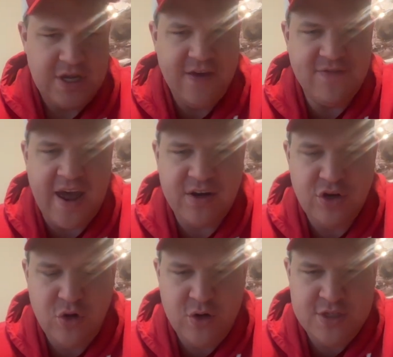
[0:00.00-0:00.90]
If not
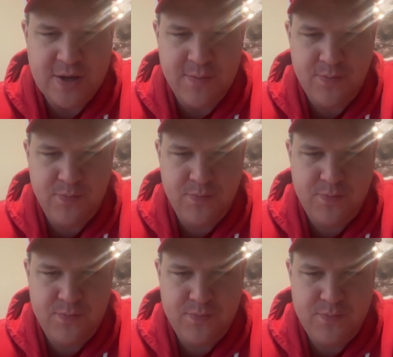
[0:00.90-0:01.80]
due to some
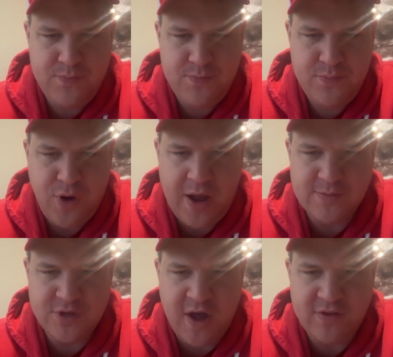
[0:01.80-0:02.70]

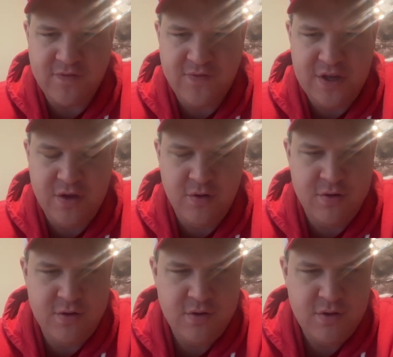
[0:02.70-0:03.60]
problems off the field,